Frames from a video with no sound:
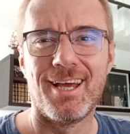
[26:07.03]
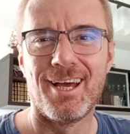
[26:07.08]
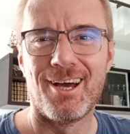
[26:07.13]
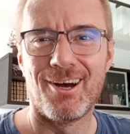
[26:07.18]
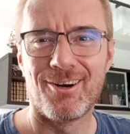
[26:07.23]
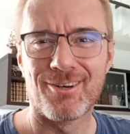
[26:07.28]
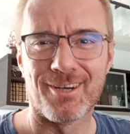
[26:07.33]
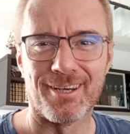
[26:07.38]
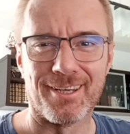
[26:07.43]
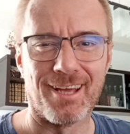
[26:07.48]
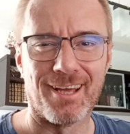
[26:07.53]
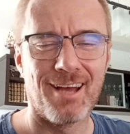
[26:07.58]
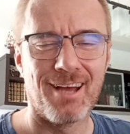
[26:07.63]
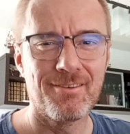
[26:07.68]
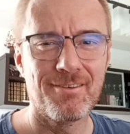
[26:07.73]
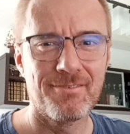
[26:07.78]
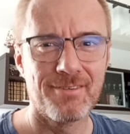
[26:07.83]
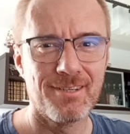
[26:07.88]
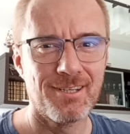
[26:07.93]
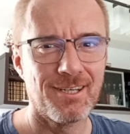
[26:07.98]
Okay,
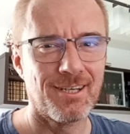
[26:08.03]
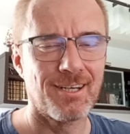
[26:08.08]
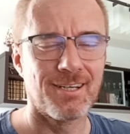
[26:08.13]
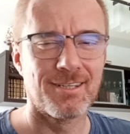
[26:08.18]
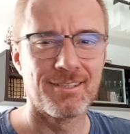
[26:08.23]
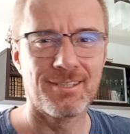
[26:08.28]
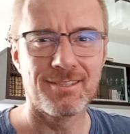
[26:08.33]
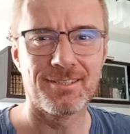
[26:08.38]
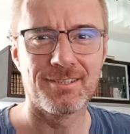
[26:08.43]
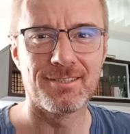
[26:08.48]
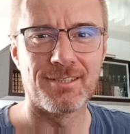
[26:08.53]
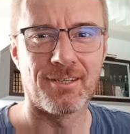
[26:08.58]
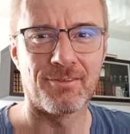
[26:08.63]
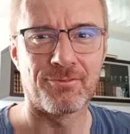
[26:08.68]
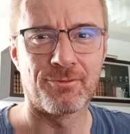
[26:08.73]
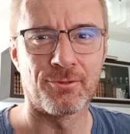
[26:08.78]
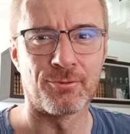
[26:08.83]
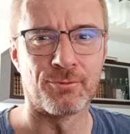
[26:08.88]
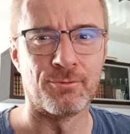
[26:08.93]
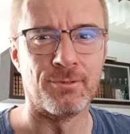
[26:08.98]
I think that's
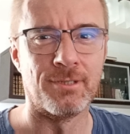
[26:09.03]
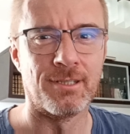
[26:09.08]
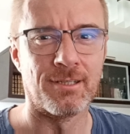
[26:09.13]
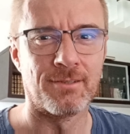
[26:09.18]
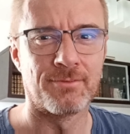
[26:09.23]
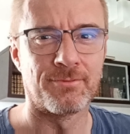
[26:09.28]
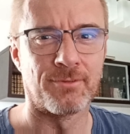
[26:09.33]
enough for today